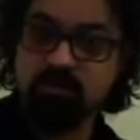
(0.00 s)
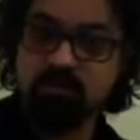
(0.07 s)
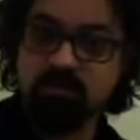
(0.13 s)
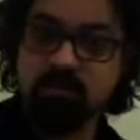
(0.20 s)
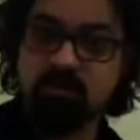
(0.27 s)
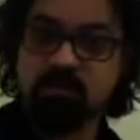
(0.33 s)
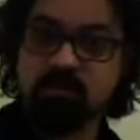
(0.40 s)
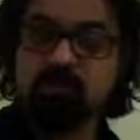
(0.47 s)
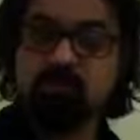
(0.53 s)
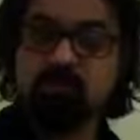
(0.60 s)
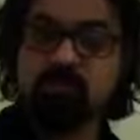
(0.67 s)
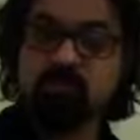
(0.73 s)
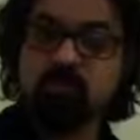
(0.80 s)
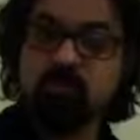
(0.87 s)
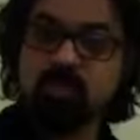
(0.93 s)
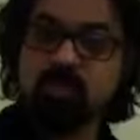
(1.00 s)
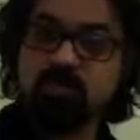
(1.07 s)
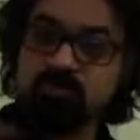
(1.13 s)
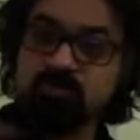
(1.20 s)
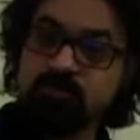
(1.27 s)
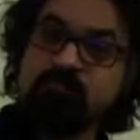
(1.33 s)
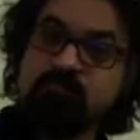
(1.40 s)
Uh, yeah. not awaken,
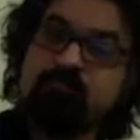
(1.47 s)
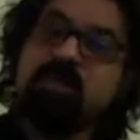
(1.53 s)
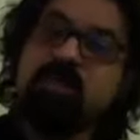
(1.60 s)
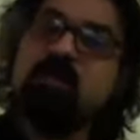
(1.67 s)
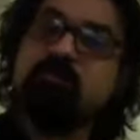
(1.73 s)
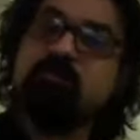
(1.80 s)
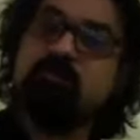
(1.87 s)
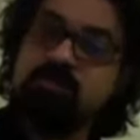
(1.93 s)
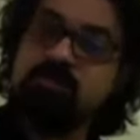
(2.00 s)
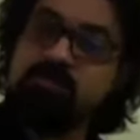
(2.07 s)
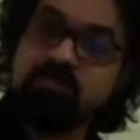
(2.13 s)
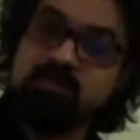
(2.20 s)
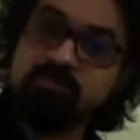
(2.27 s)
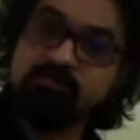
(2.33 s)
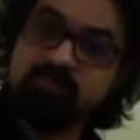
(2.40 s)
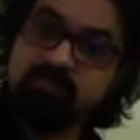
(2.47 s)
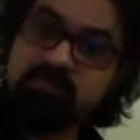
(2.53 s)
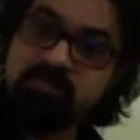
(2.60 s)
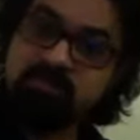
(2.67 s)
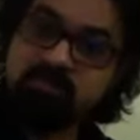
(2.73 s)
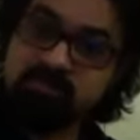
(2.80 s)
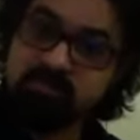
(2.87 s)
sort of bring up to the surface